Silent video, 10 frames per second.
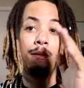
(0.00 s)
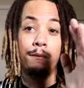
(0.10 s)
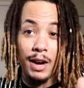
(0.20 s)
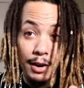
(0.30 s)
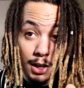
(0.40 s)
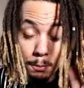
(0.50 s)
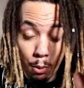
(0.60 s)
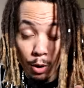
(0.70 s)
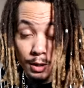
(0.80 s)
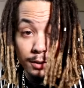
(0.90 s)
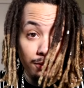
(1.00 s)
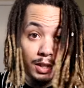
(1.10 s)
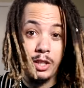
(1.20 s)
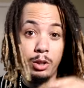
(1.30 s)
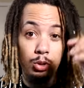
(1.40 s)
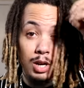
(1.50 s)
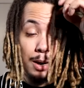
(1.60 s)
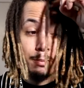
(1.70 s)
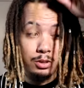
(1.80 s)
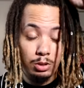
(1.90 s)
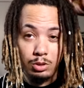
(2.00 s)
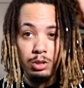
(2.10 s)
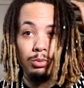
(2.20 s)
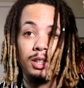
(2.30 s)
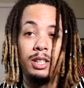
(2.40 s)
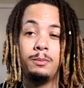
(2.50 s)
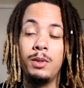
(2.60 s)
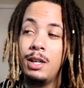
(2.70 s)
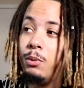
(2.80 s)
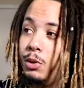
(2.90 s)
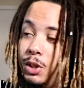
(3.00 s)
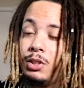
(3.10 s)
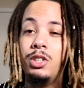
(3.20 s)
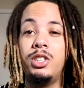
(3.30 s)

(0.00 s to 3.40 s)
Very important video dropping, so tune in when you get the